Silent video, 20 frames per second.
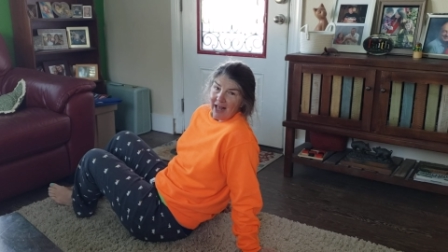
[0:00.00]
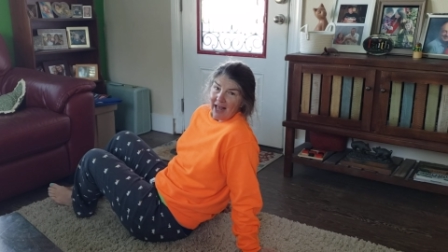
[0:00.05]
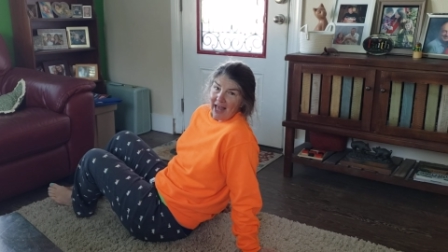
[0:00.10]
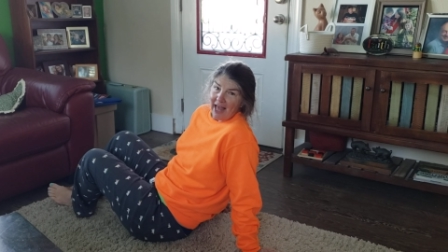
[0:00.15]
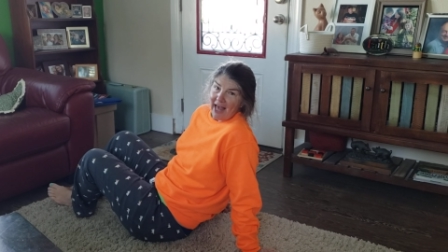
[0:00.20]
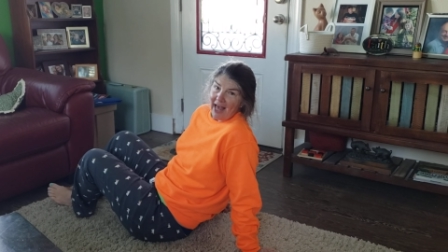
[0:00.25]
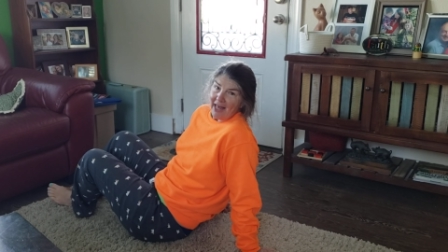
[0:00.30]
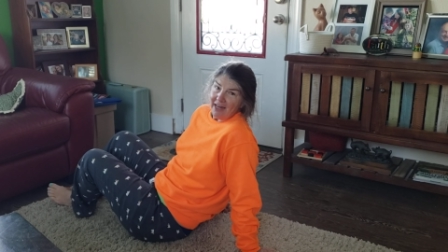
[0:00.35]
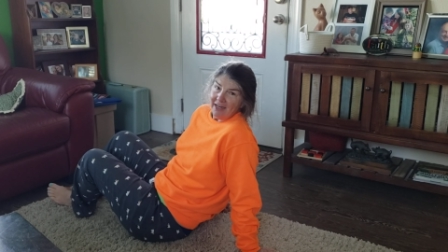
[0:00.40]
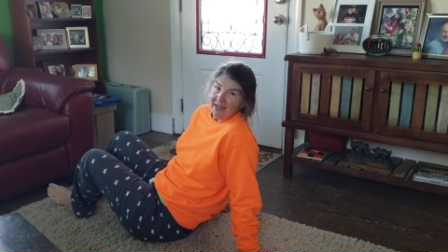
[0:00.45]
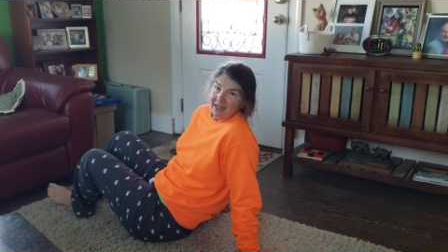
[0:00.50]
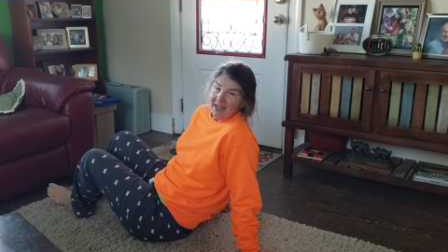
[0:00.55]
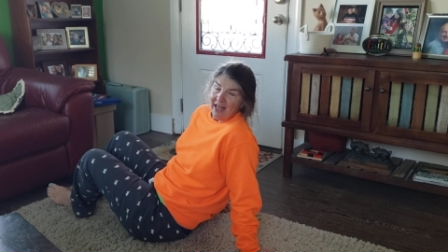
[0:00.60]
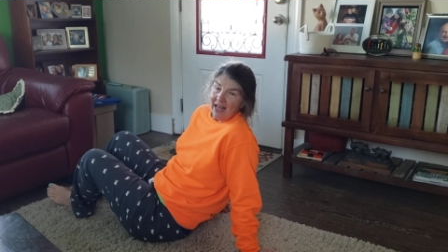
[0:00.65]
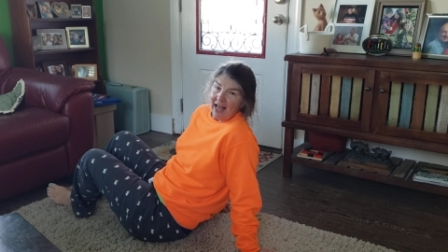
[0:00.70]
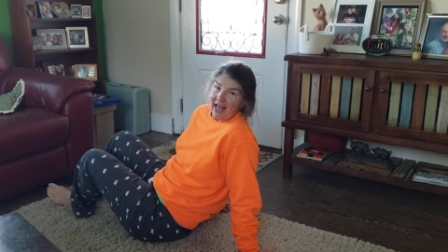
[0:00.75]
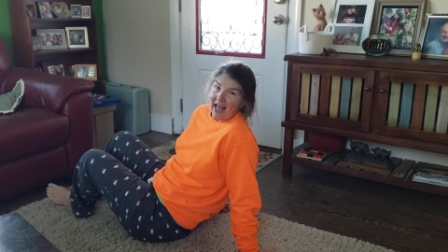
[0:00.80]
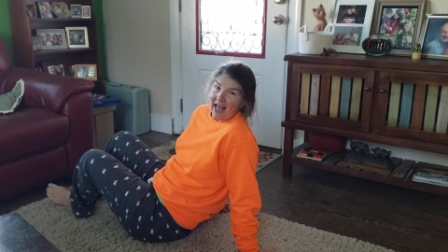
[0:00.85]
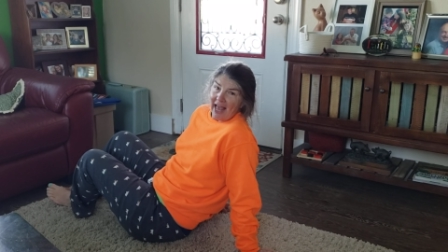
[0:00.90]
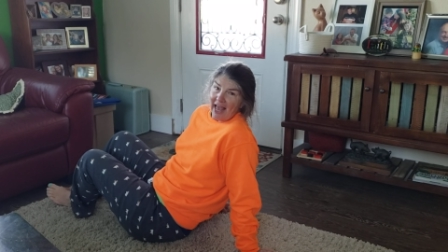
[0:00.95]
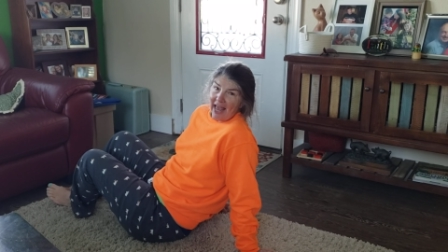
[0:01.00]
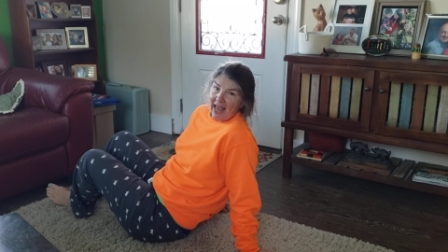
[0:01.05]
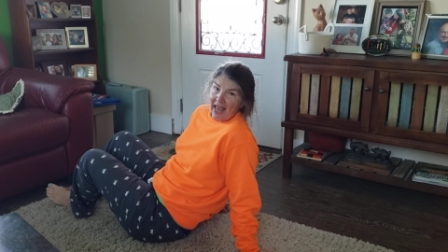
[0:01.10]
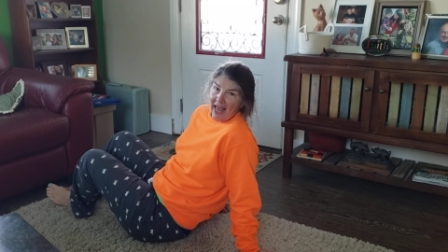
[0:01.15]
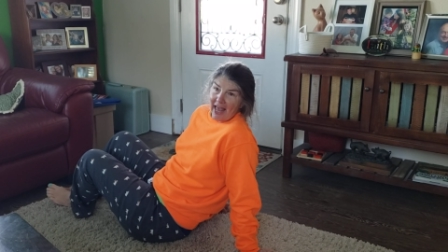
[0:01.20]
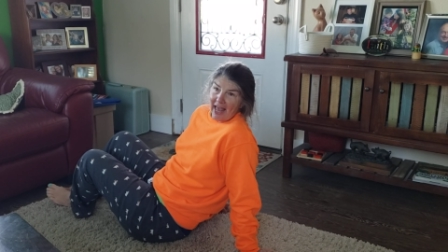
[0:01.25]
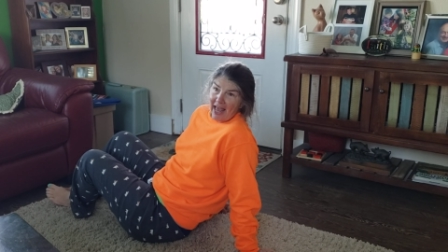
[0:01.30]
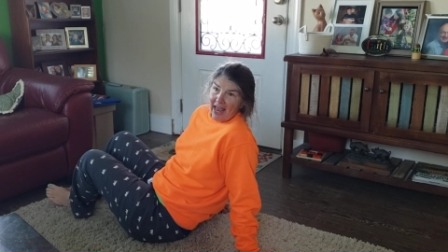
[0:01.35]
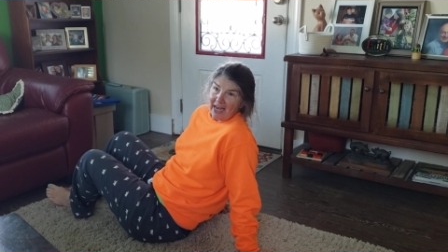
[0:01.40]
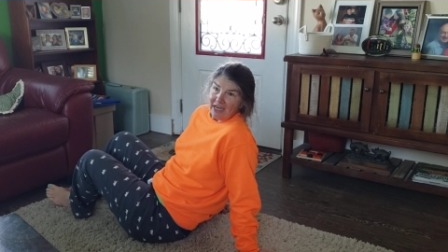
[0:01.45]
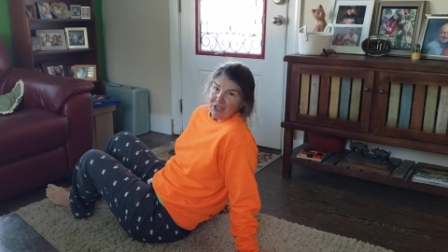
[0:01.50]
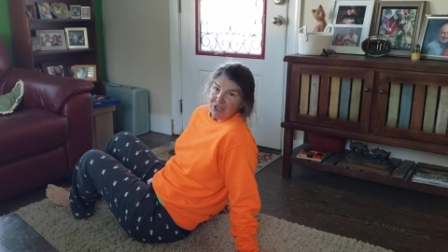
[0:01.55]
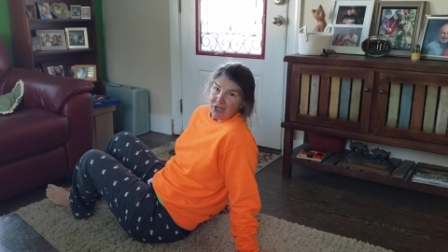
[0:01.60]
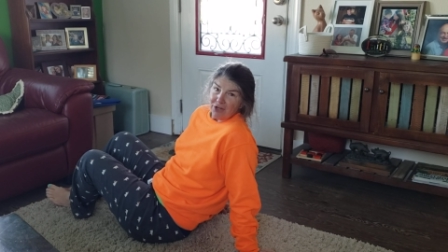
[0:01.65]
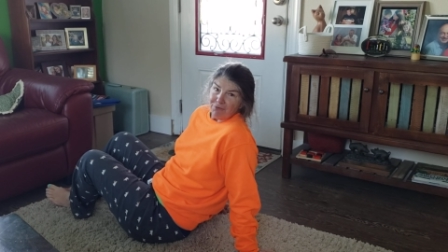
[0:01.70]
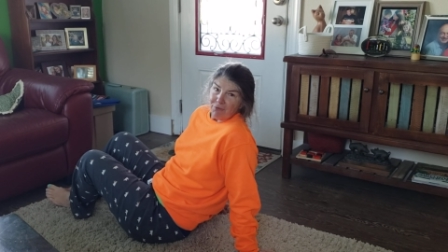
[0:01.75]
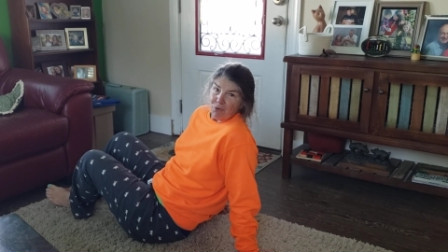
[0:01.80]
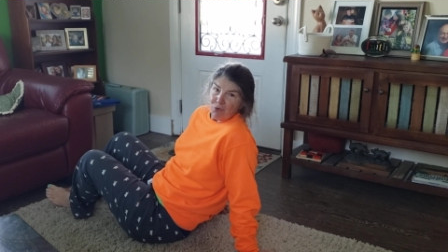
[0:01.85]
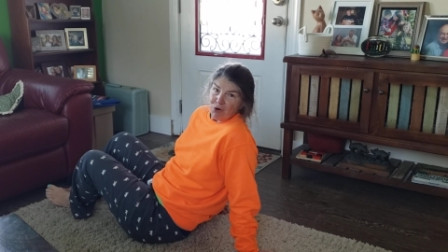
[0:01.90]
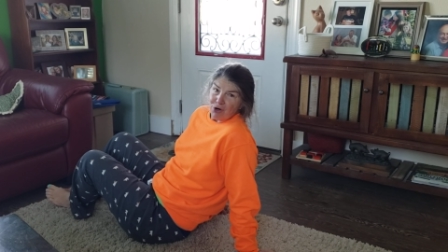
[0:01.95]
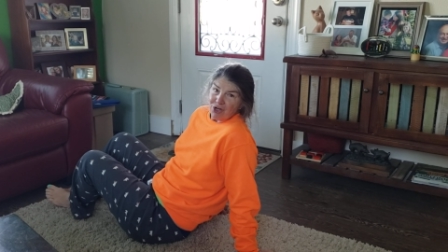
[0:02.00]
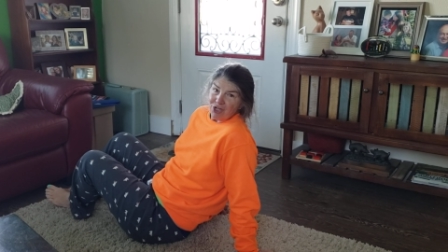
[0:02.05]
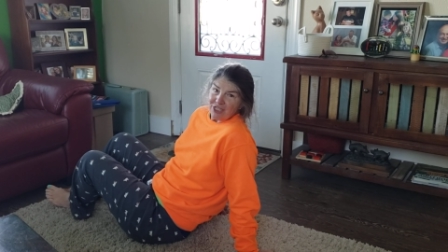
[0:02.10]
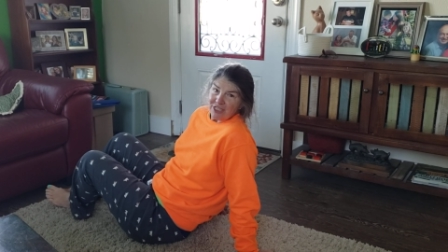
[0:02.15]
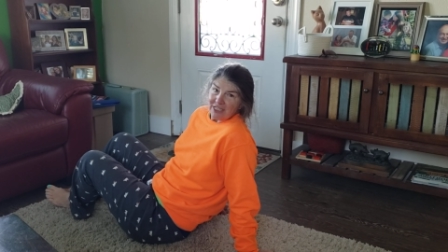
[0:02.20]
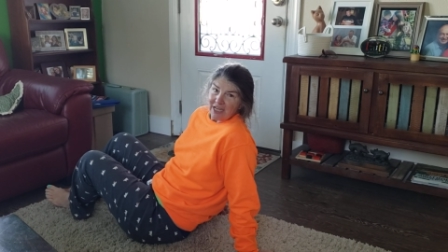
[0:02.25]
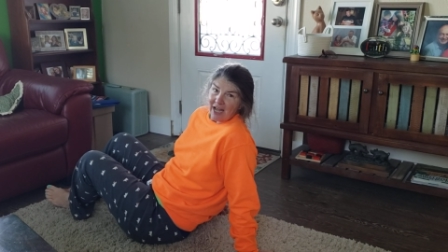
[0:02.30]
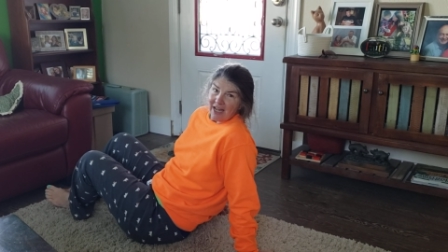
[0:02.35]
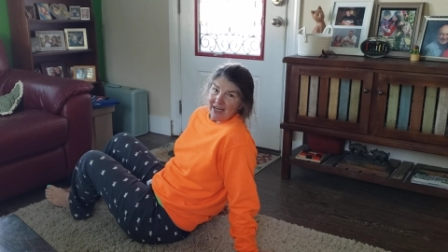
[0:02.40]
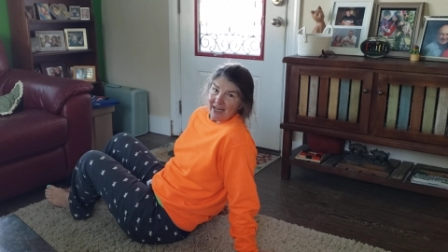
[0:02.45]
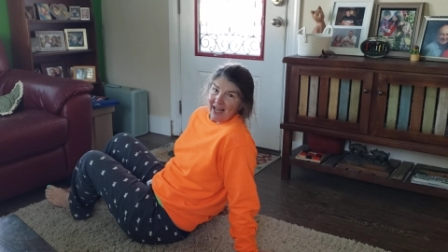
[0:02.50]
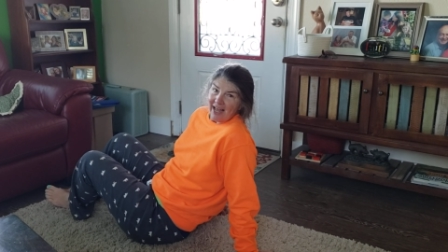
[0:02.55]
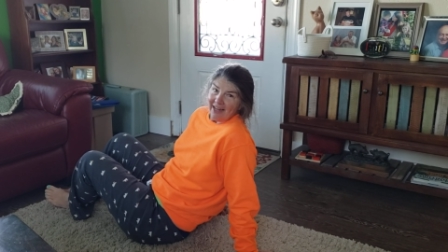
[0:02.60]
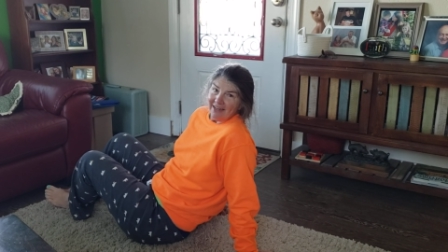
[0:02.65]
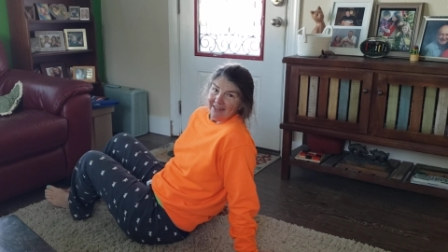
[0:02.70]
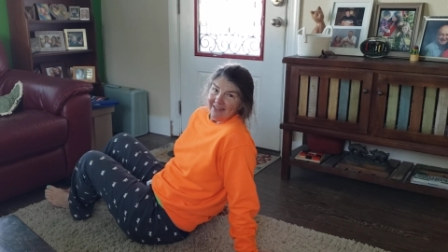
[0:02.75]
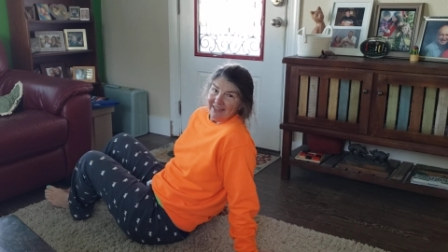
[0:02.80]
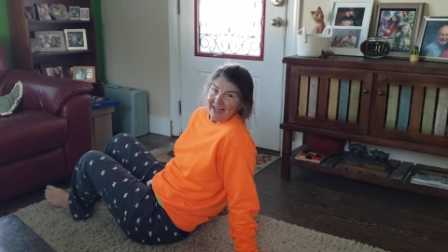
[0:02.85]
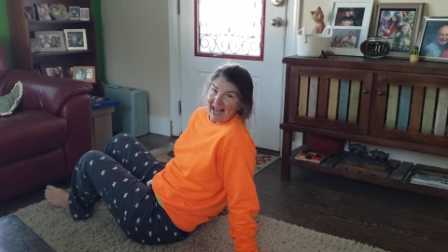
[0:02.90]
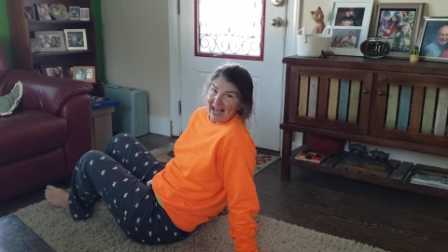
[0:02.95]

at hfhorns.net.